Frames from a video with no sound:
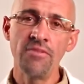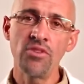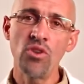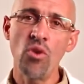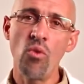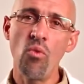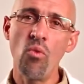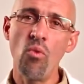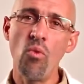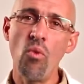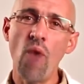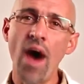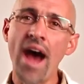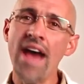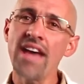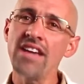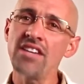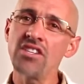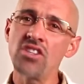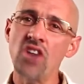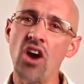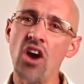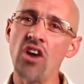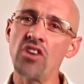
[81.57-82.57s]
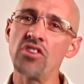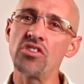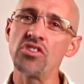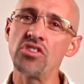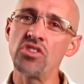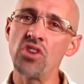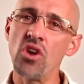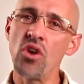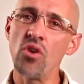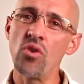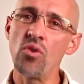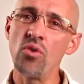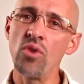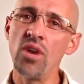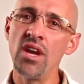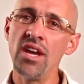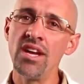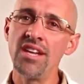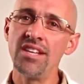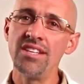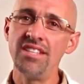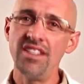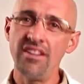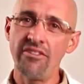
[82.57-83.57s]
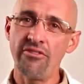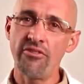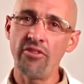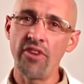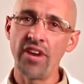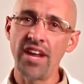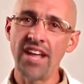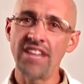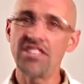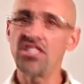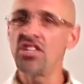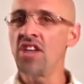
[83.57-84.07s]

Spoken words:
So why is ours so different?